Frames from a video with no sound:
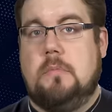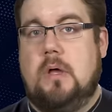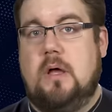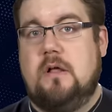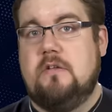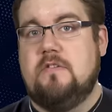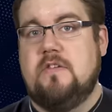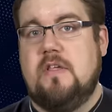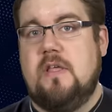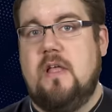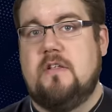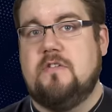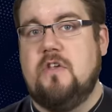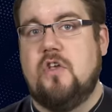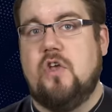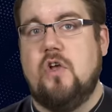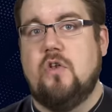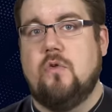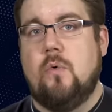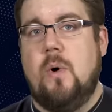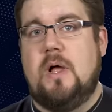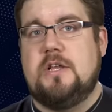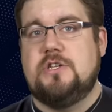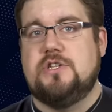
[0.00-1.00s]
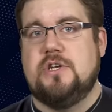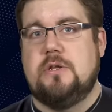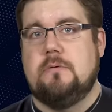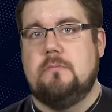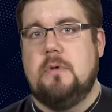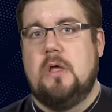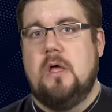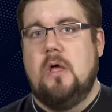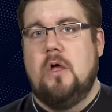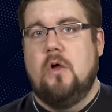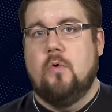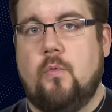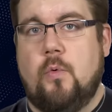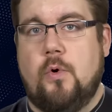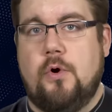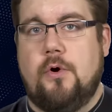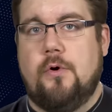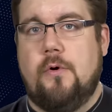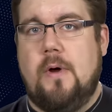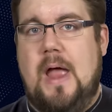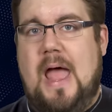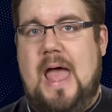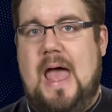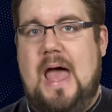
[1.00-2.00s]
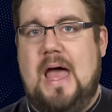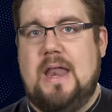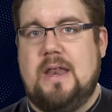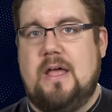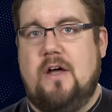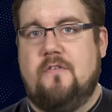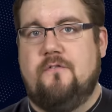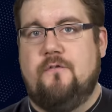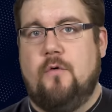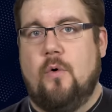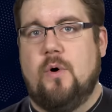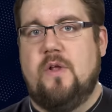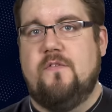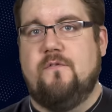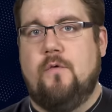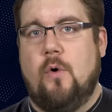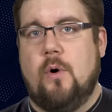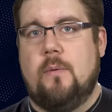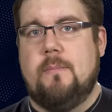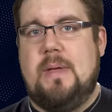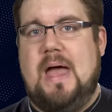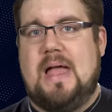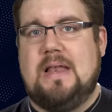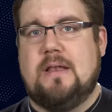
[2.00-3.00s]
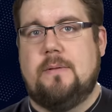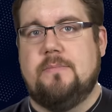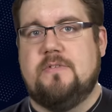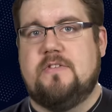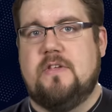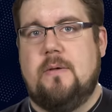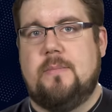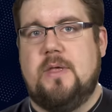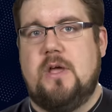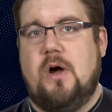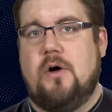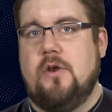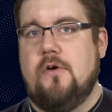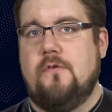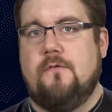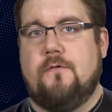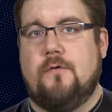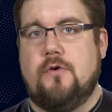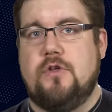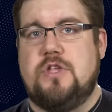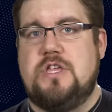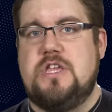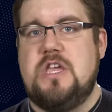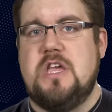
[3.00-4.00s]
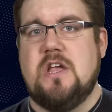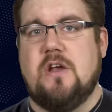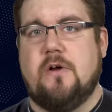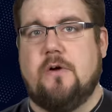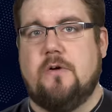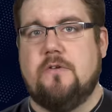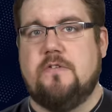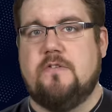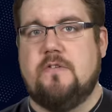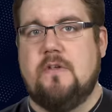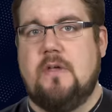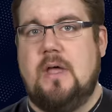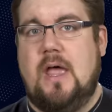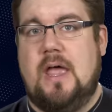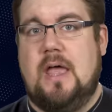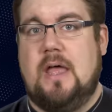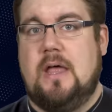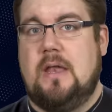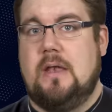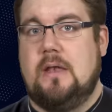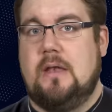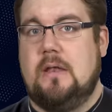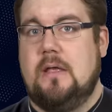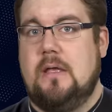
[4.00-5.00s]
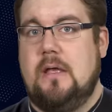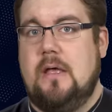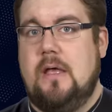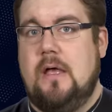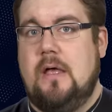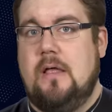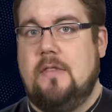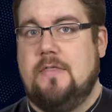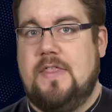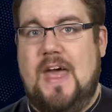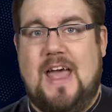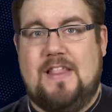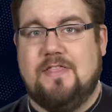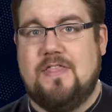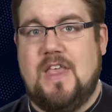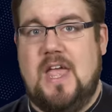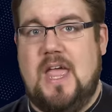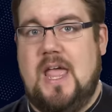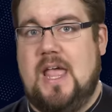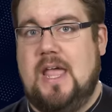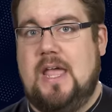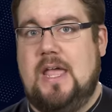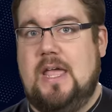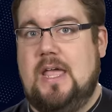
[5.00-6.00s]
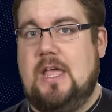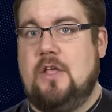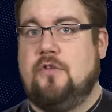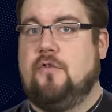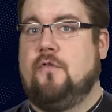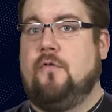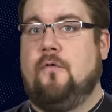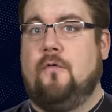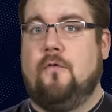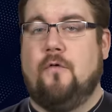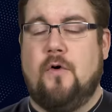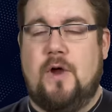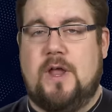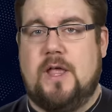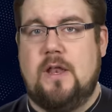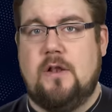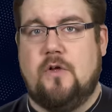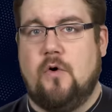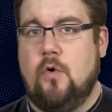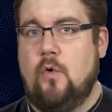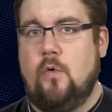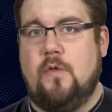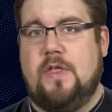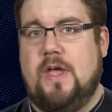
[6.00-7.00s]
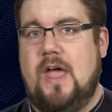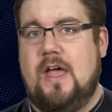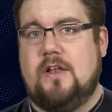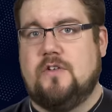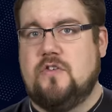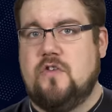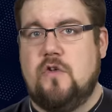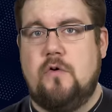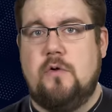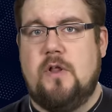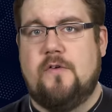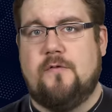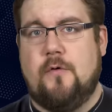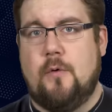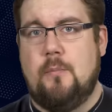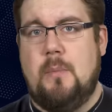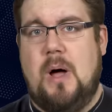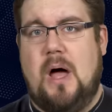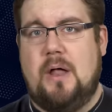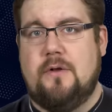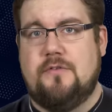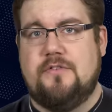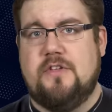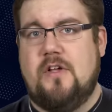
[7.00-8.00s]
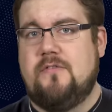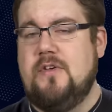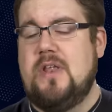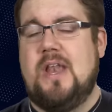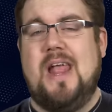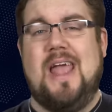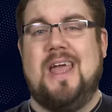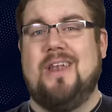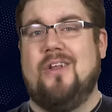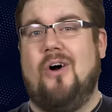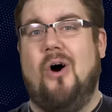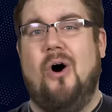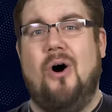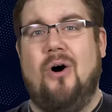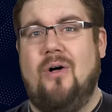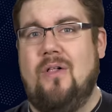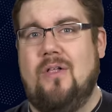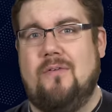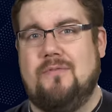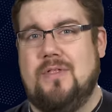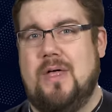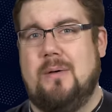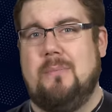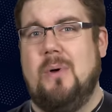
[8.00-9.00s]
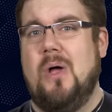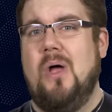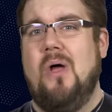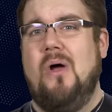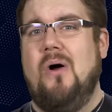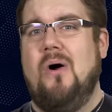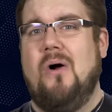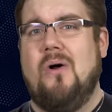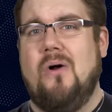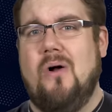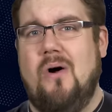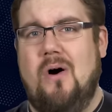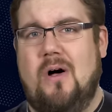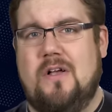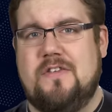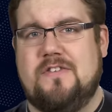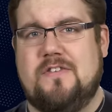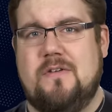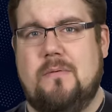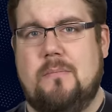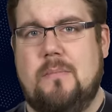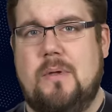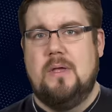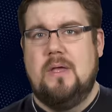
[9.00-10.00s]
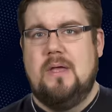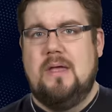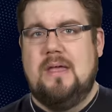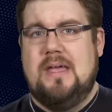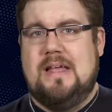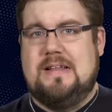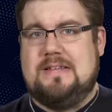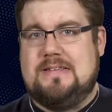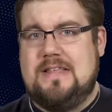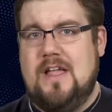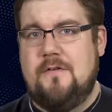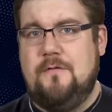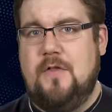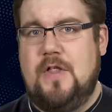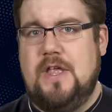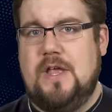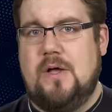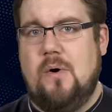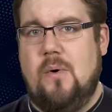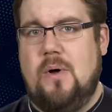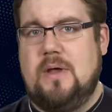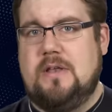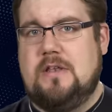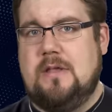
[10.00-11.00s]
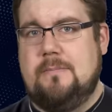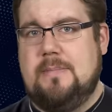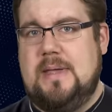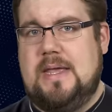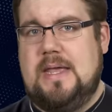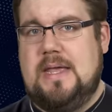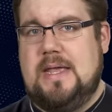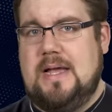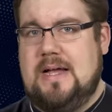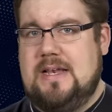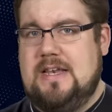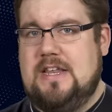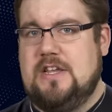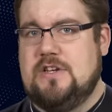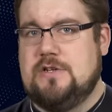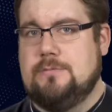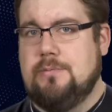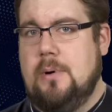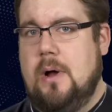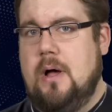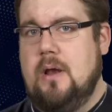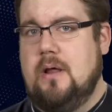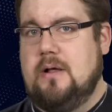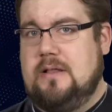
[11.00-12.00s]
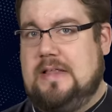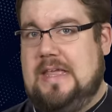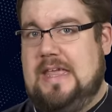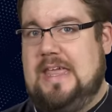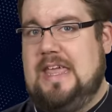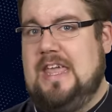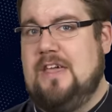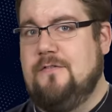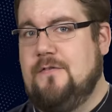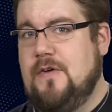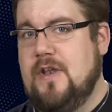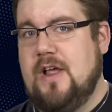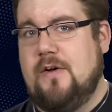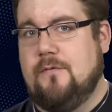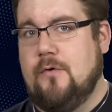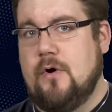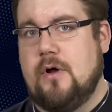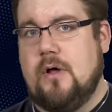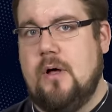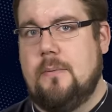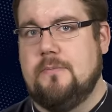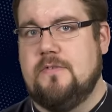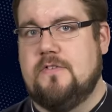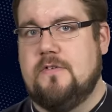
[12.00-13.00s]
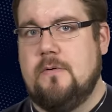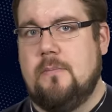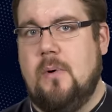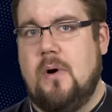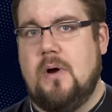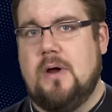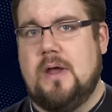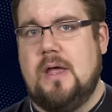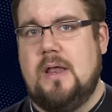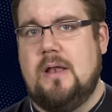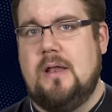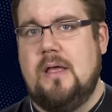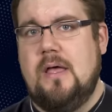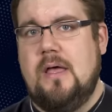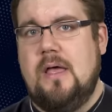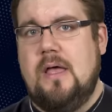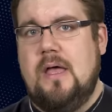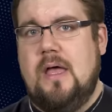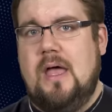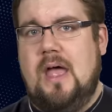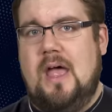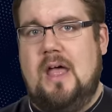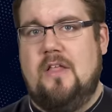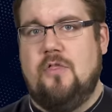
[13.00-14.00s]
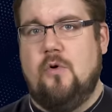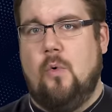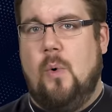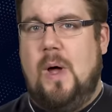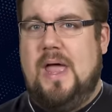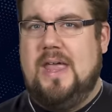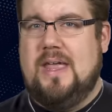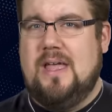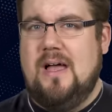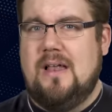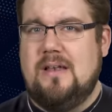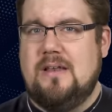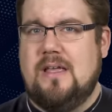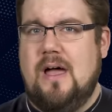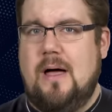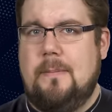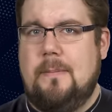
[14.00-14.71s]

Honestly, that's a good question. Ruger had a 44 Magnum semi-auto for years, and that thing is freaking cool. They had two different models of it, and all of them are awesome. It's definitely going to be a niche product if it ever comes to market, and the way gun